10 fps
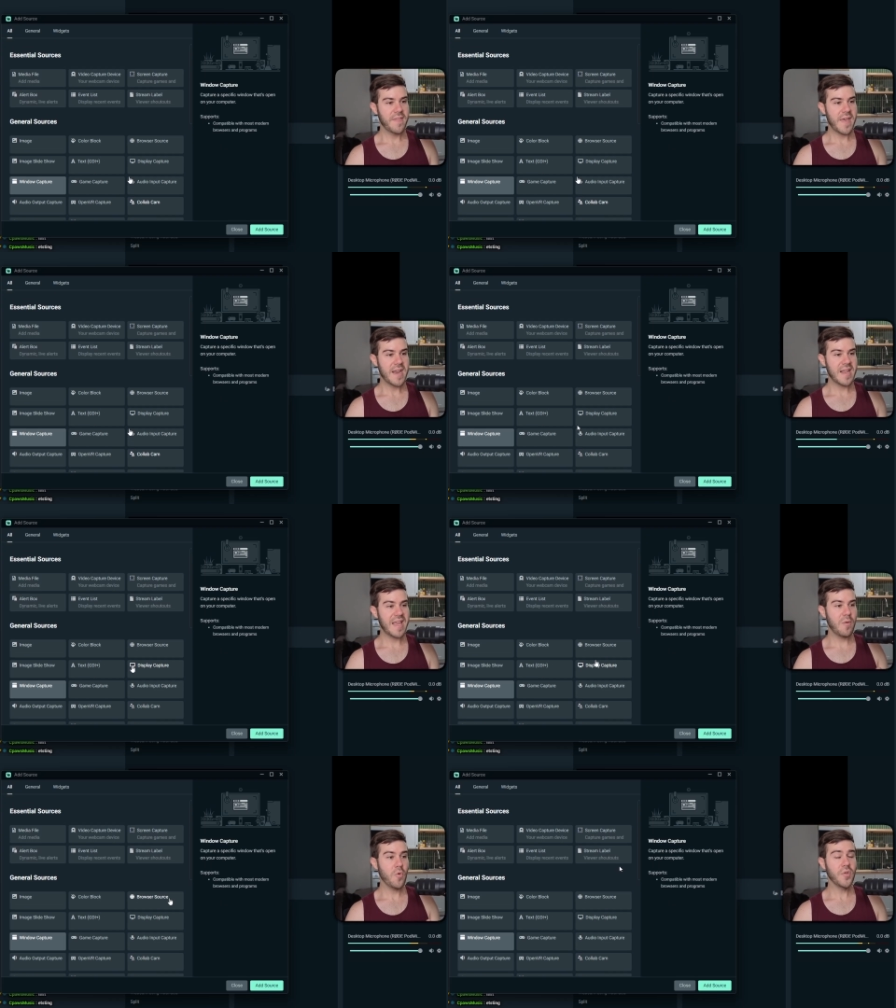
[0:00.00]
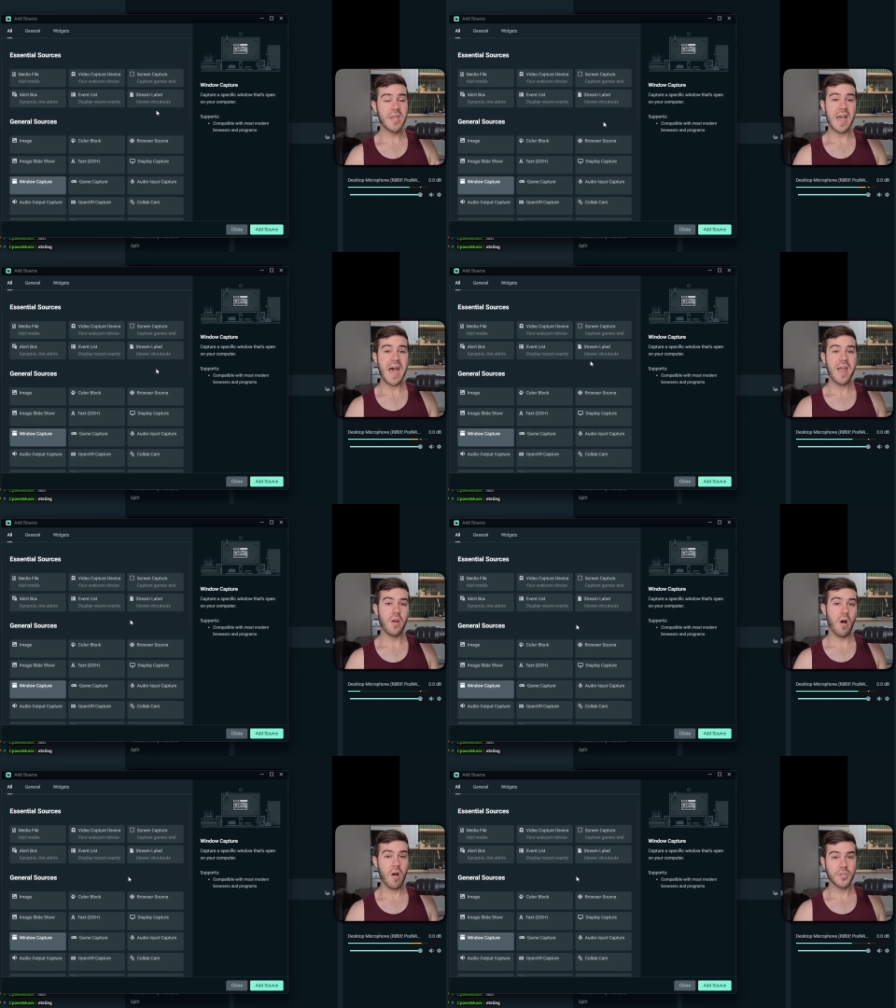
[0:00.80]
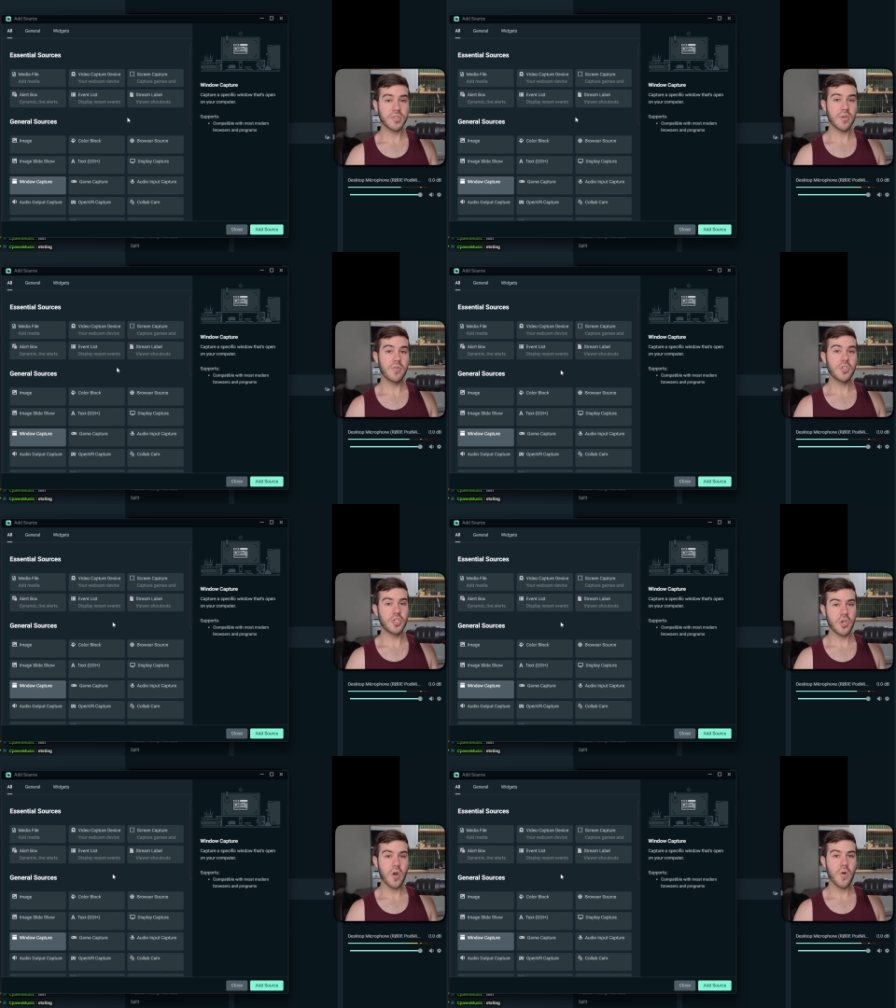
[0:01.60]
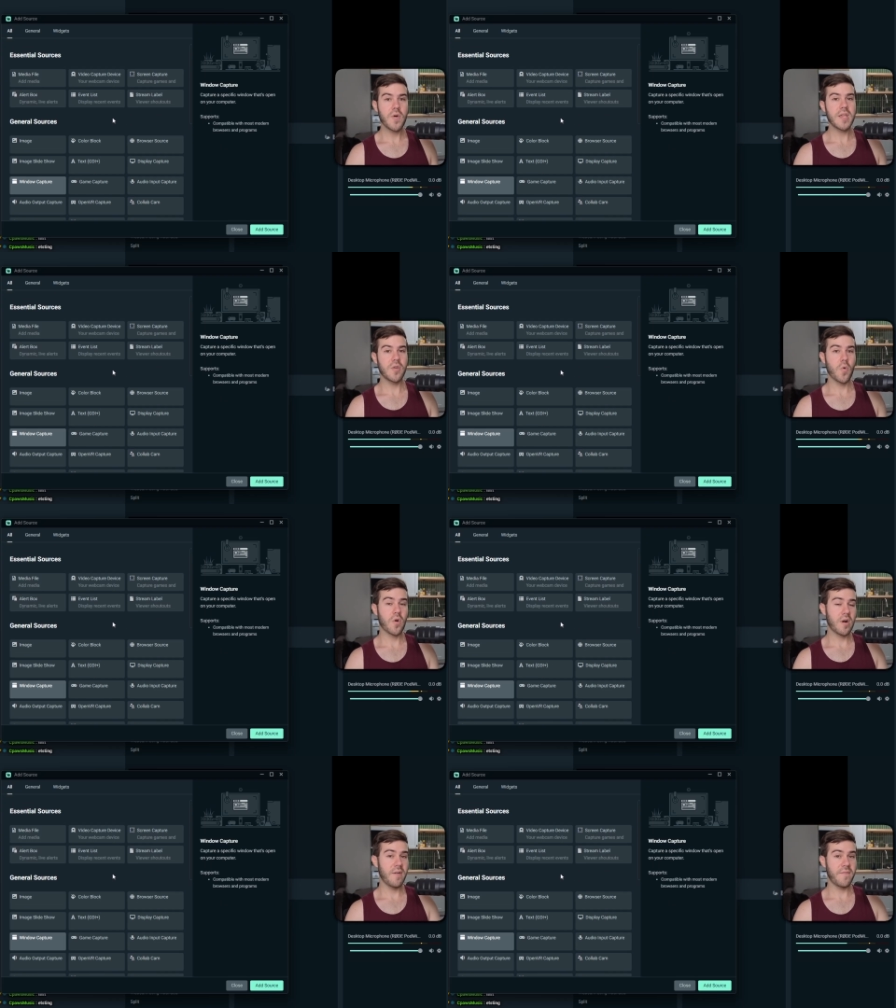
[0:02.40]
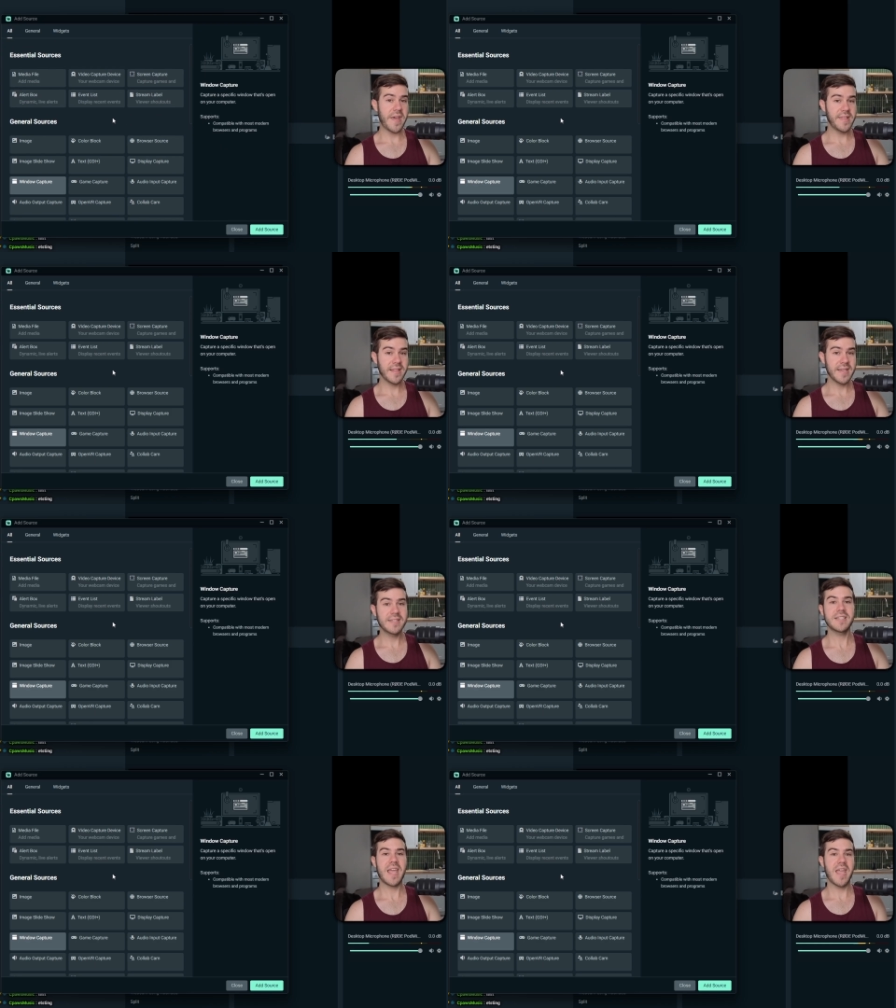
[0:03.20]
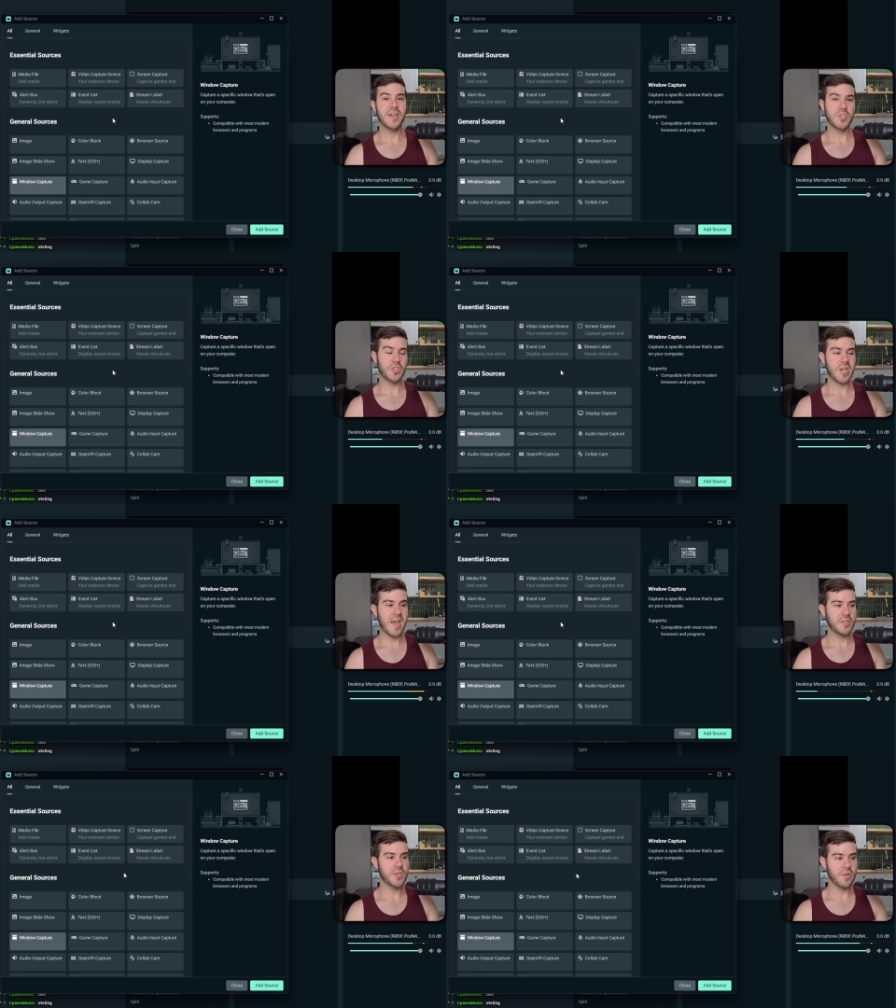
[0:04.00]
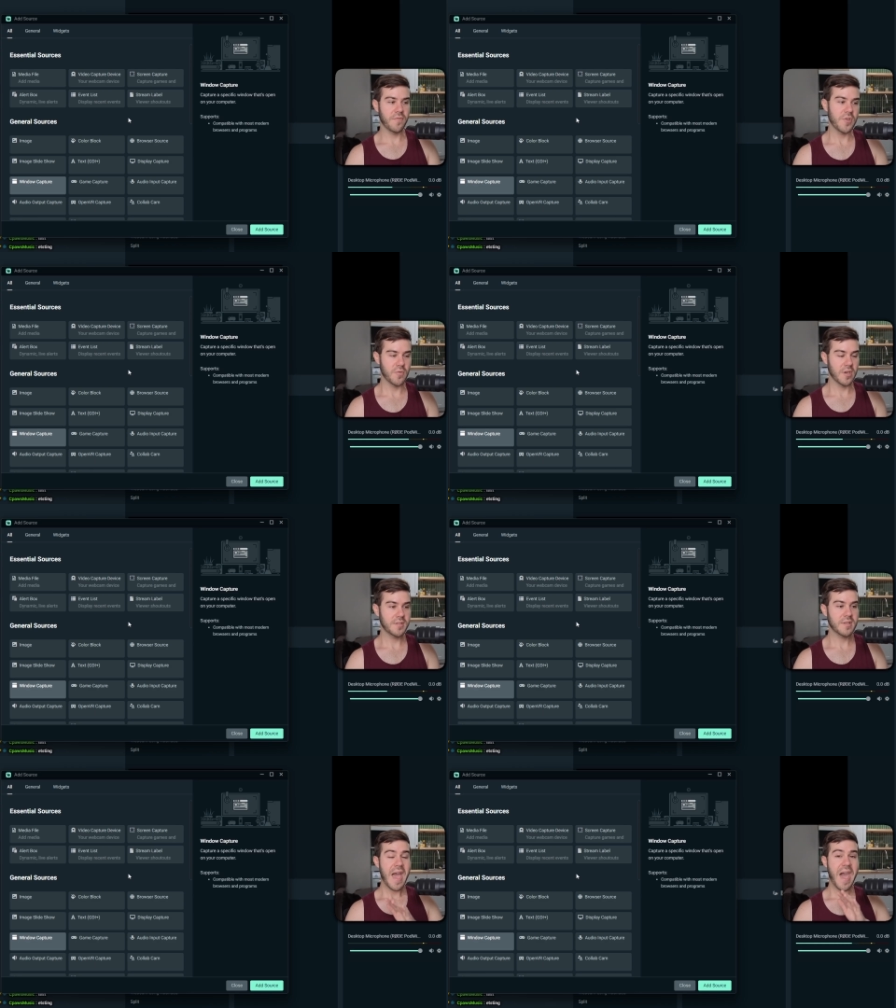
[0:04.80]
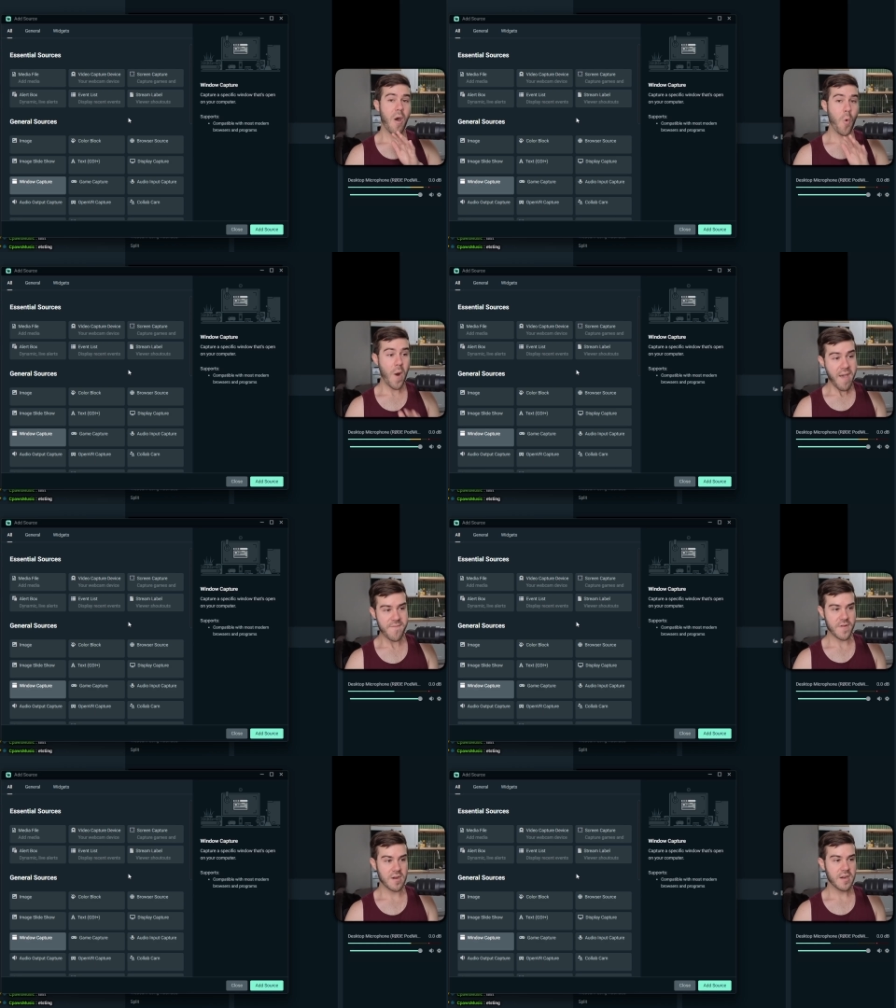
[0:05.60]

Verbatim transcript: then it will not also show your event list and your chat to your viewers. However,